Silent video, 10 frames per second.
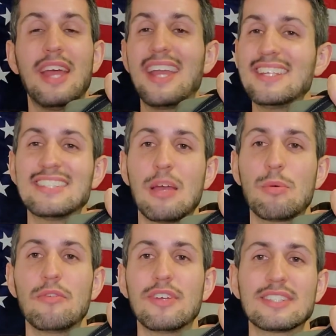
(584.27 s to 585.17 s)
any type
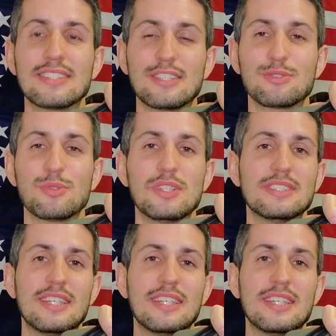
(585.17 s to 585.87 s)
of accessories,